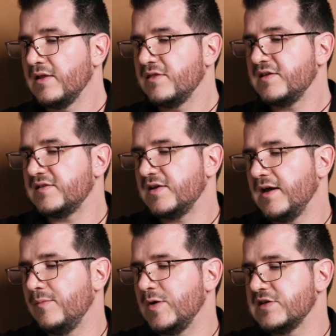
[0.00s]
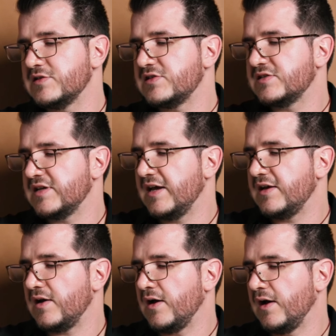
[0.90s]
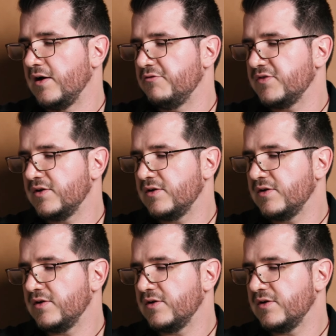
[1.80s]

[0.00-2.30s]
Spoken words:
This time instead of